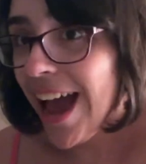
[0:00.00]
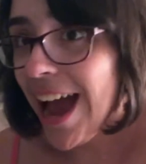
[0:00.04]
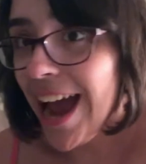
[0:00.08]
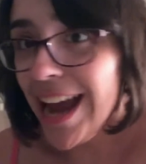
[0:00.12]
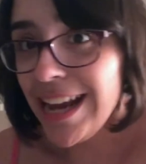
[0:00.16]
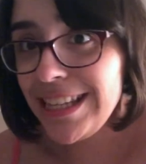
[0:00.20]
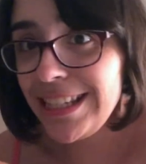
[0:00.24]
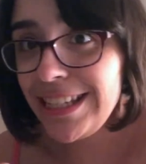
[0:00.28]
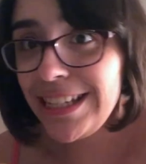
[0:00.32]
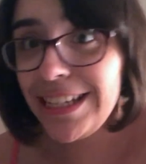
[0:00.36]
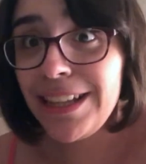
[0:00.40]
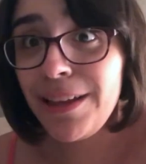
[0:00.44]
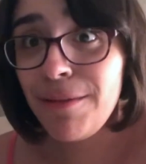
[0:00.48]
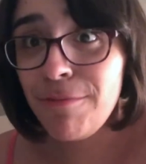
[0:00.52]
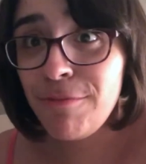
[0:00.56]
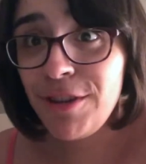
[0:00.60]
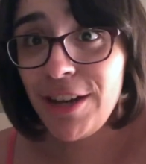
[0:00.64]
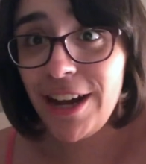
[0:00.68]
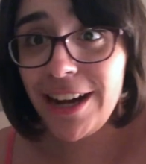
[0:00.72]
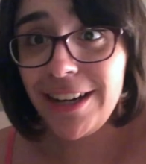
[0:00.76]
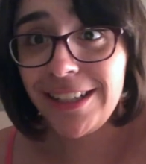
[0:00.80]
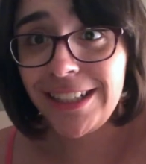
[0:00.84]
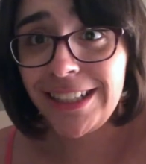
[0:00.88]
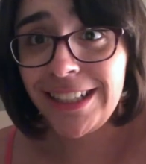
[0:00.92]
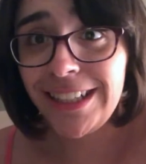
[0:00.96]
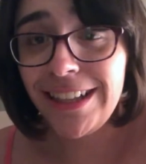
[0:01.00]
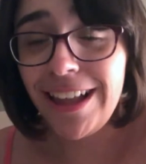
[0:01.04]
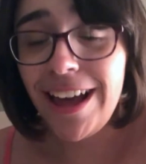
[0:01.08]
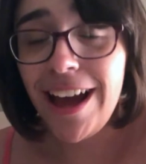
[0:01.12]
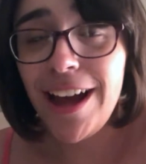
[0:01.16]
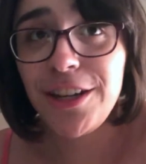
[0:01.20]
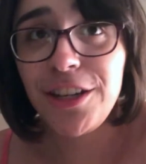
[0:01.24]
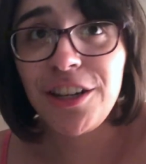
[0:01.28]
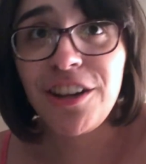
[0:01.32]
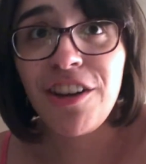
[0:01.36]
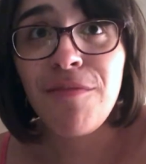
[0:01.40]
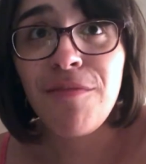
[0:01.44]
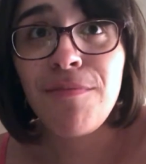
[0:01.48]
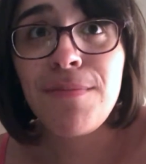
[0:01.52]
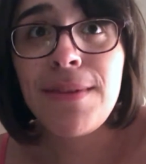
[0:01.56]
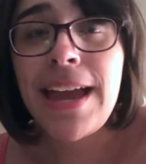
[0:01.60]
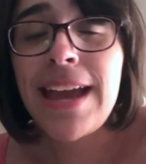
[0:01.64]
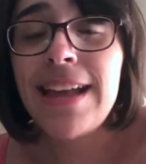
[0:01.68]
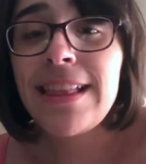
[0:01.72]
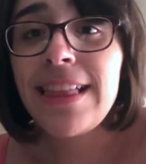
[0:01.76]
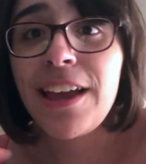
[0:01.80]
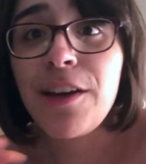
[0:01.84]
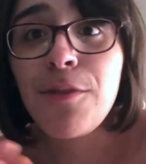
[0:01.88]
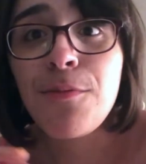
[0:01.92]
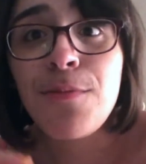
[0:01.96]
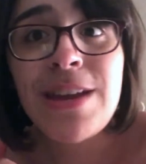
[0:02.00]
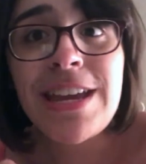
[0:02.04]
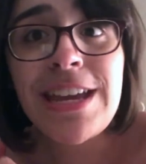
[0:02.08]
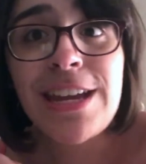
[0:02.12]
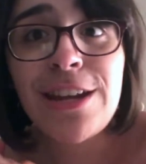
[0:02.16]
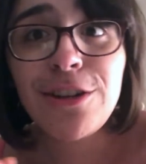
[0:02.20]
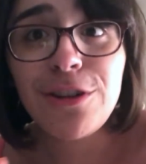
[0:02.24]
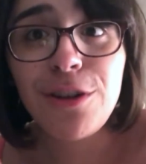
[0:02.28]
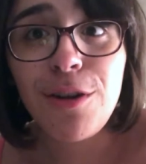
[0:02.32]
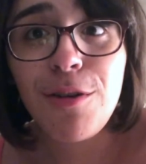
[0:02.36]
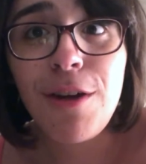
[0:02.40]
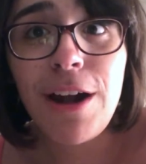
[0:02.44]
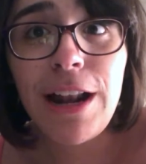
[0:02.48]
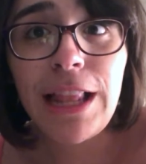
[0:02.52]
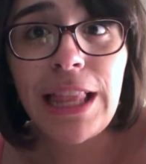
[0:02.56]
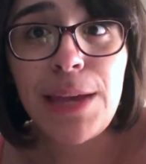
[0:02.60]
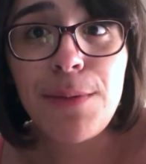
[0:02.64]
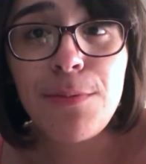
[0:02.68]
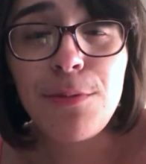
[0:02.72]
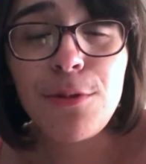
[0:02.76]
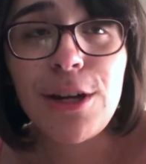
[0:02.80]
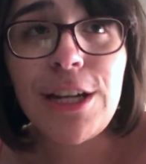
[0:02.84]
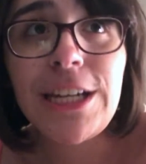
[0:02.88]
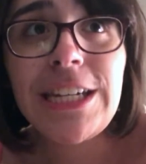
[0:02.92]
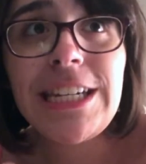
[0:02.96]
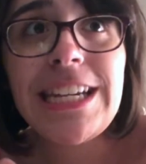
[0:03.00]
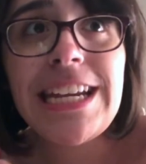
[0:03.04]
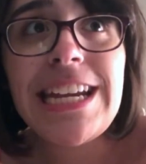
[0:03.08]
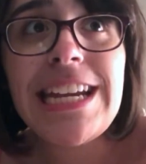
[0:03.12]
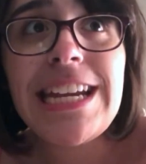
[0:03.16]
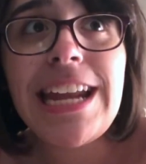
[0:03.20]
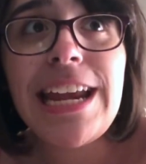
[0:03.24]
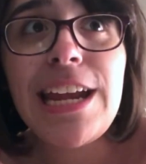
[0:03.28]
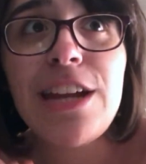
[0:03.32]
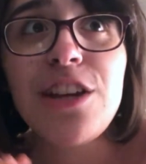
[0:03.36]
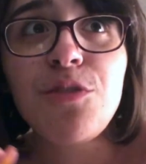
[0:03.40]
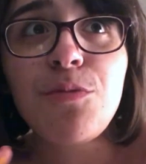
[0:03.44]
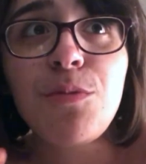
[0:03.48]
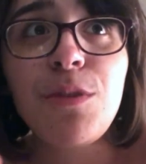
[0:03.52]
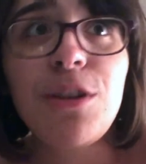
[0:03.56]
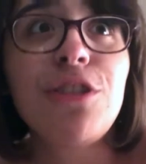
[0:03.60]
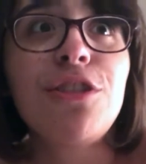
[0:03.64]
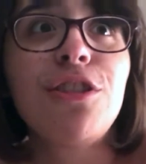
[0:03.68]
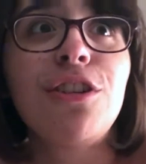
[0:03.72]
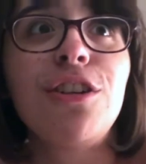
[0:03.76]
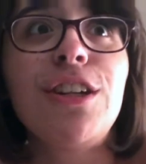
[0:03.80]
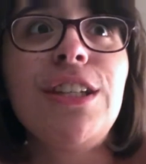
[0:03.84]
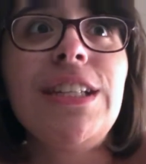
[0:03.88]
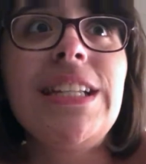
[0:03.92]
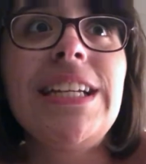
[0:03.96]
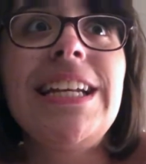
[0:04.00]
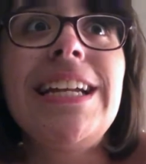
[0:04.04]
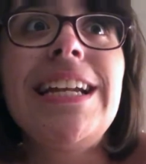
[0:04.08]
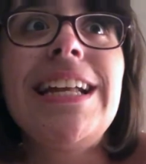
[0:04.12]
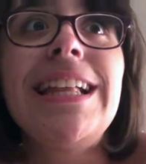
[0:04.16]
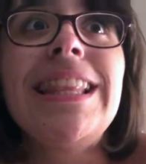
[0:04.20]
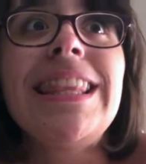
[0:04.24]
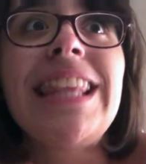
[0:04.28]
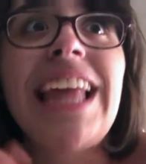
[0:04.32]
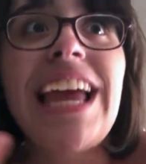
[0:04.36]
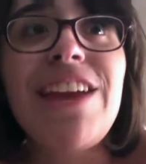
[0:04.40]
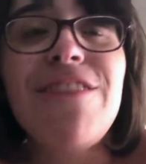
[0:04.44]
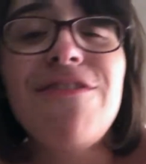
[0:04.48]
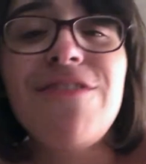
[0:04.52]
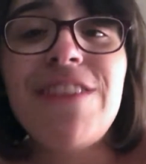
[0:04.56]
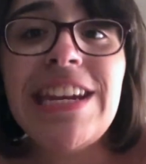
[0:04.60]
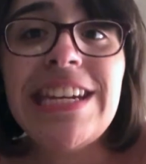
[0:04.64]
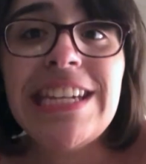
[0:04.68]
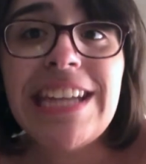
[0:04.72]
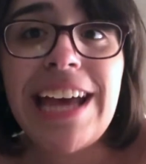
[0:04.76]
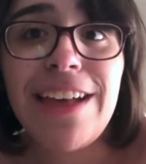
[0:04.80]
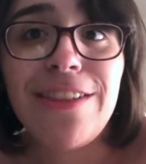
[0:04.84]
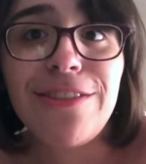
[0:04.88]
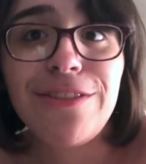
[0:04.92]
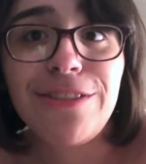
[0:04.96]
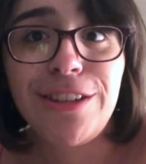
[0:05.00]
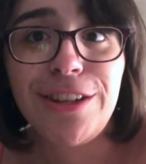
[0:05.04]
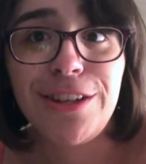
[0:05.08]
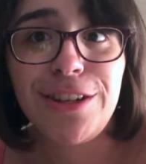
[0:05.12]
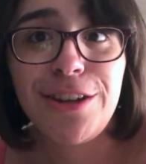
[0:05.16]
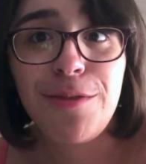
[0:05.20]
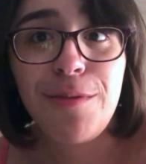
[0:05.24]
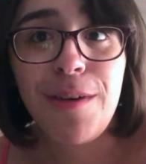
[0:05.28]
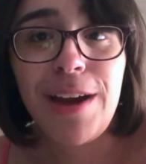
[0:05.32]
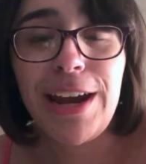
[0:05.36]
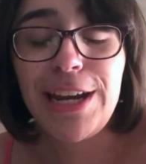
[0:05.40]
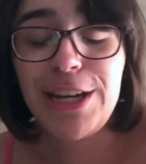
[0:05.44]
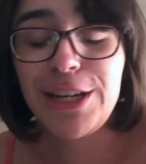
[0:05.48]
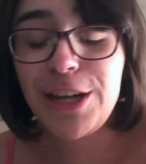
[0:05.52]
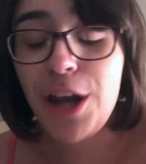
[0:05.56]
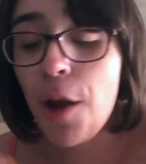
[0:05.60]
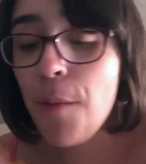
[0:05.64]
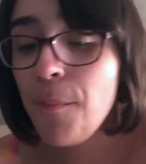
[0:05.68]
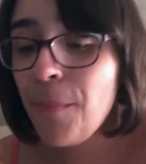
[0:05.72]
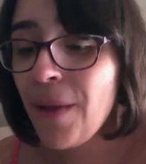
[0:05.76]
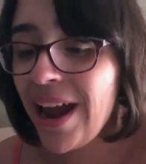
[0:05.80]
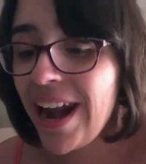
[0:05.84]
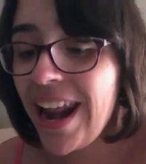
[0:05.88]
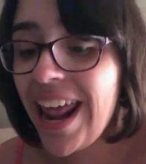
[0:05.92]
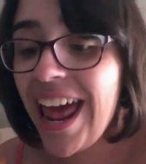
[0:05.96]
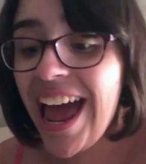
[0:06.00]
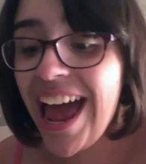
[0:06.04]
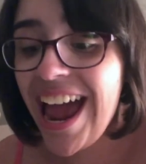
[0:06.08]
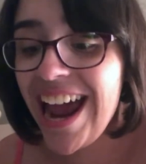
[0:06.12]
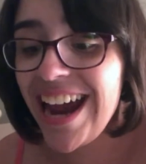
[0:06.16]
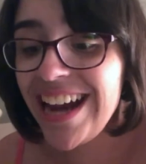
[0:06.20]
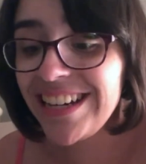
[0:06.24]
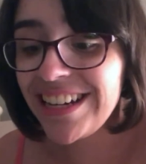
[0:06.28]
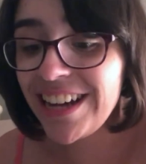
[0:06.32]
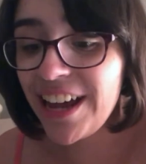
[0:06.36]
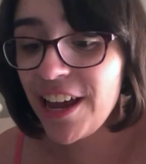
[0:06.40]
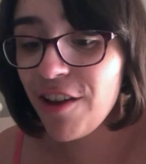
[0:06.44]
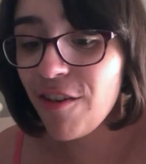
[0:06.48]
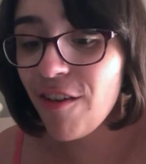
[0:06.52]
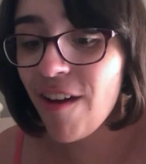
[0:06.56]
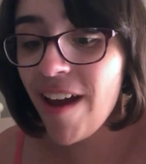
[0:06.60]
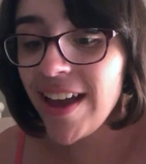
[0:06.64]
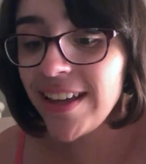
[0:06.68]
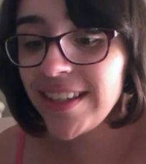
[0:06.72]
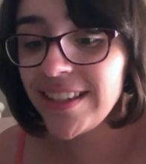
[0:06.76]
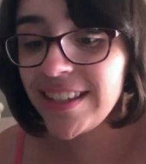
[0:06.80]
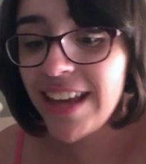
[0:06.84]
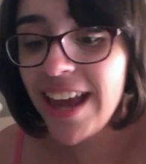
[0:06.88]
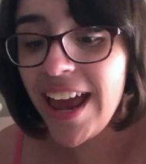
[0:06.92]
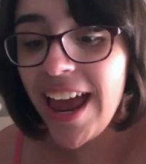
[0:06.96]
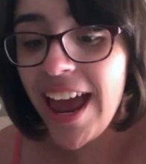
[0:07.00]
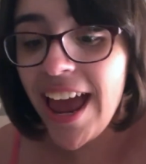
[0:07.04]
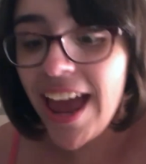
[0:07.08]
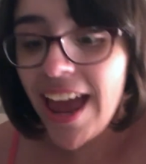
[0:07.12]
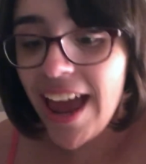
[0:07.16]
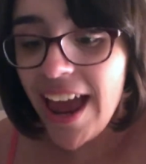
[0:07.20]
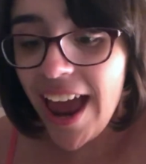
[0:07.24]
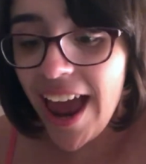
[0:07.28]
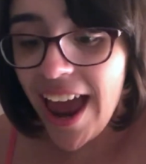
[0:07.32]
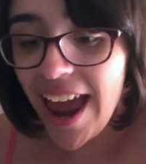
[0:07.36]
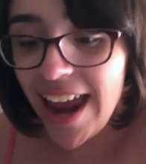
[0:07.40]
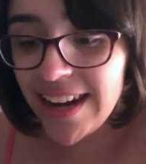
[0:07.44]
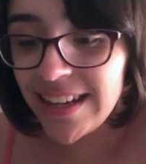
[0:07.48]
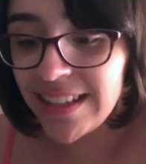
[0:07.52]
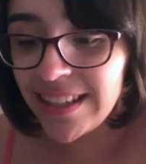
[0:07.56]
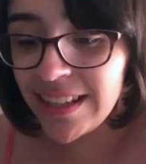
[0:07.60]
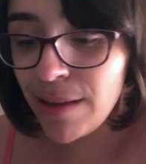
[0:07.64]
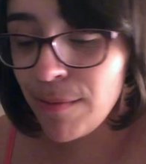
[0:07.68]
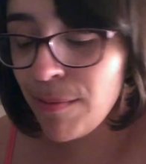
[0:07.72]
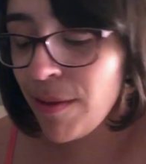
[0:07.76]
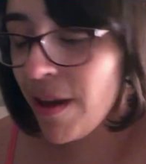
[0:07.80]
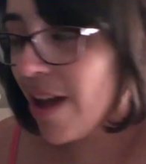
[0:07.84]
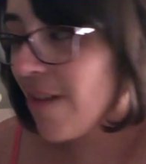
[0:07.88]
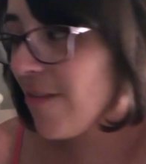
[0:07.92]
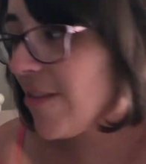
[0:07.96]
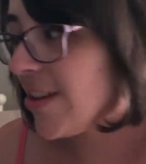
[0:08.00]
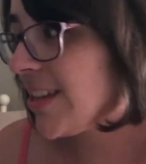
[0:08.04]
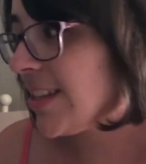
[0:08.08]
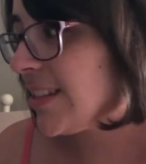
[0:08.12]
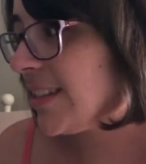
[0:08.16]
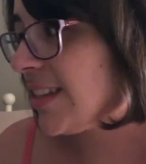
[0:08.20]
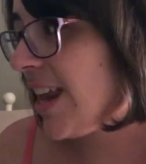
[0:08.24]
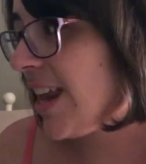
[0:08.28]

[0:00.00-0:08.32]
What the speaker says: I still object to the logic of being like, we can totally put teenage wizards in a life and death situation, but I digress, ends up having his